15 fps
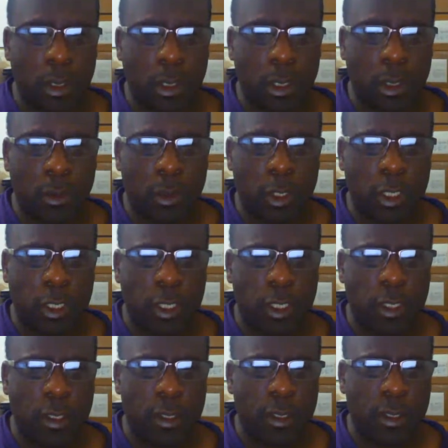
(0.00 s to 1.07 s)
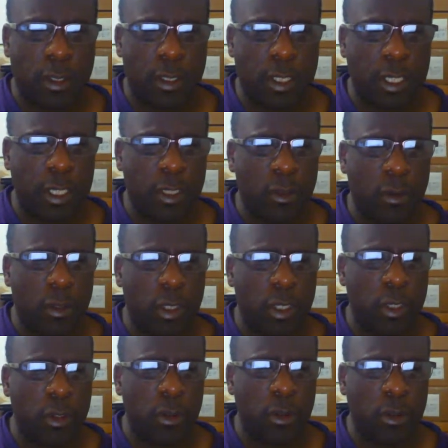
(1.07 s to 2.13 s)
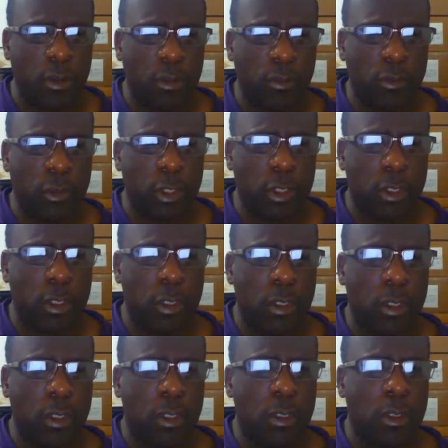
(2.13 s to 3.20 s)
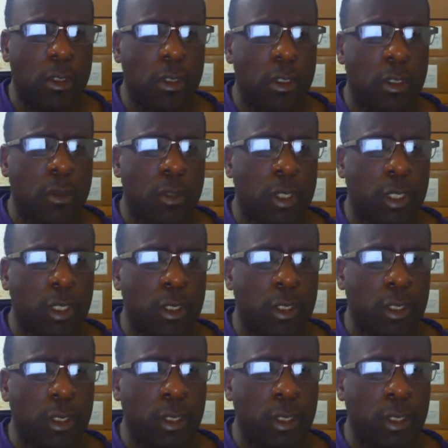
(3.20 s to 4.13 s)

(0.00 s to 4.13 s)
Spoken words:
How do I edit the title here? All right.